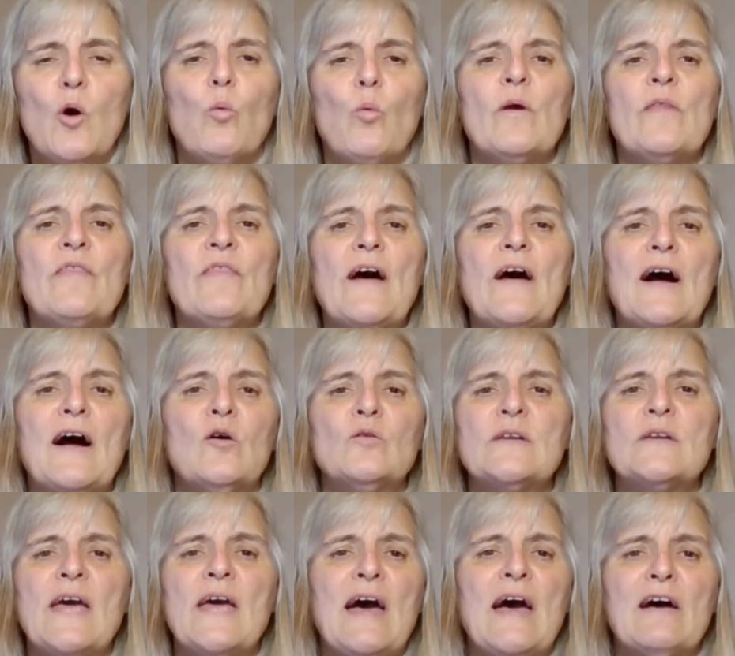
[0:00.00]

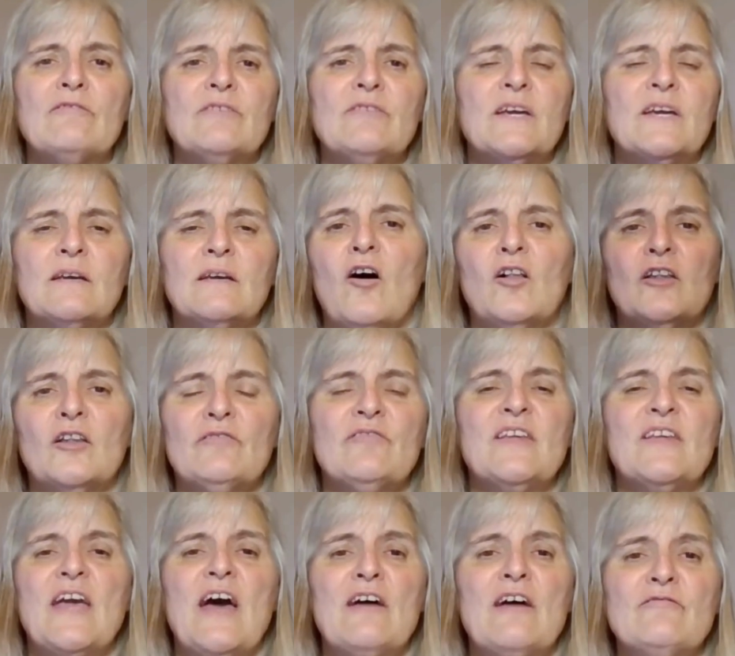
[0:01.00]
without having all of
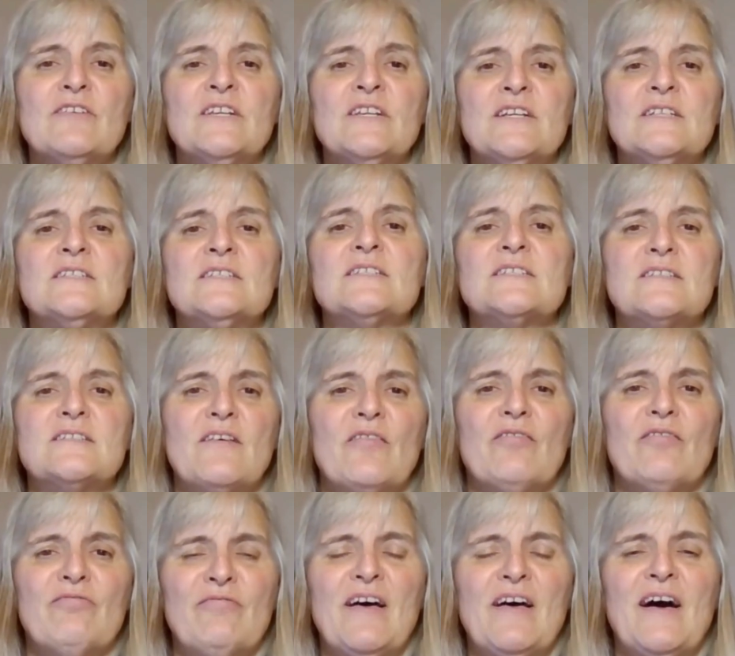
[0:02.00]
the evidence
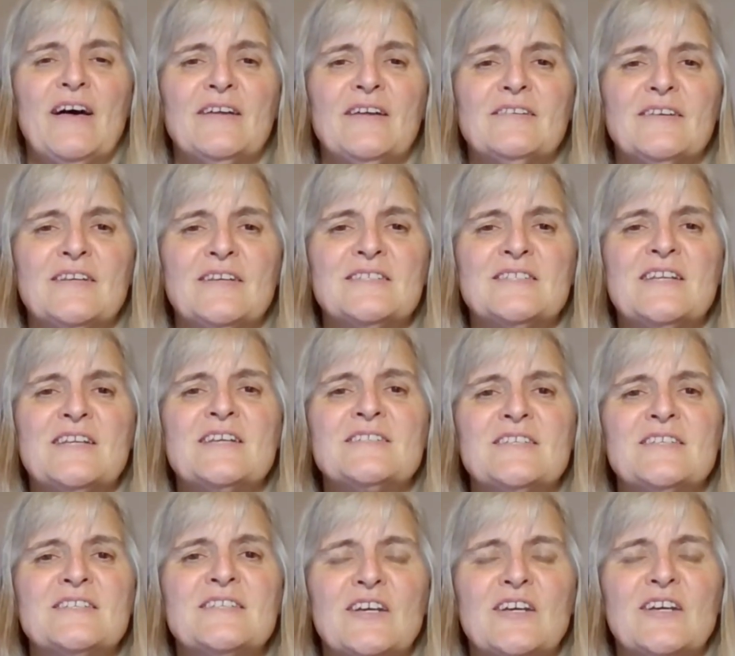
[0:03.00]
that is
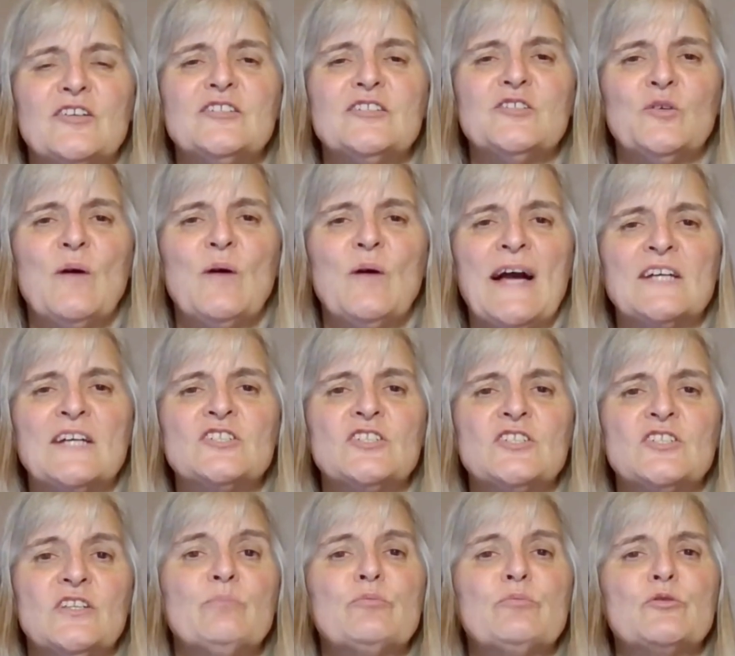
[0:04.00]
necessary to
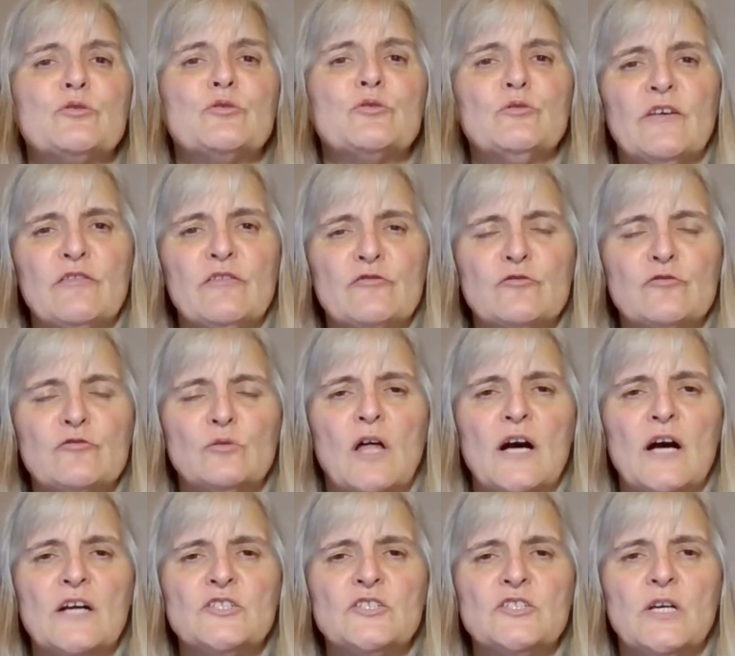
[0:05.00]
actually prove it through
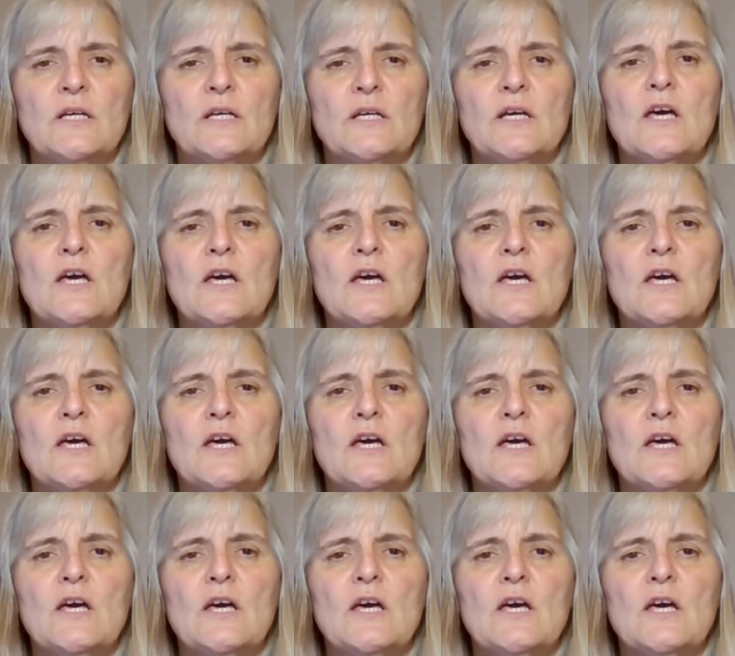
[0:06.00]
logic.